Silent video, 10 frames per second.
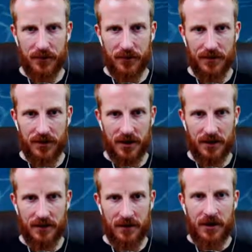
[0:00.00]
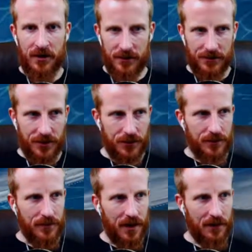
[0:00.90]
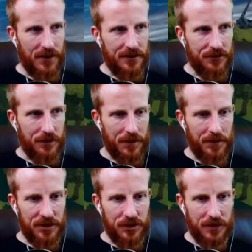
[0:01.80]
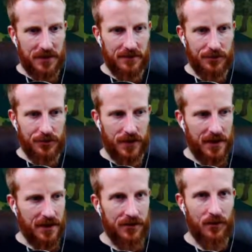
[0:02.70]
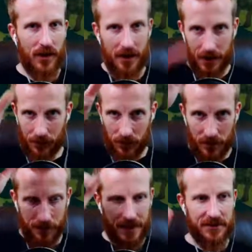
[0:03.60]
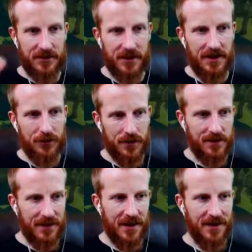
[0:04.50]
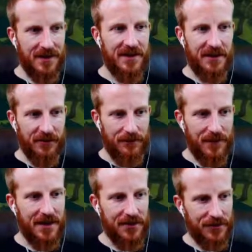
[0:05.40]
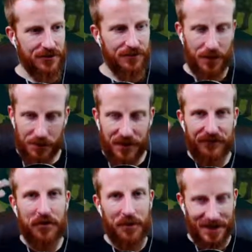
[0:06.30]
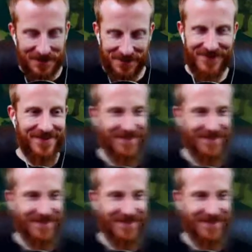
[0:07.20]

for a weaver hut. You do. All right, so I'm going to make sure we get some trading underway. I will come back to you guys once again in a minute or two, probably a few minutes.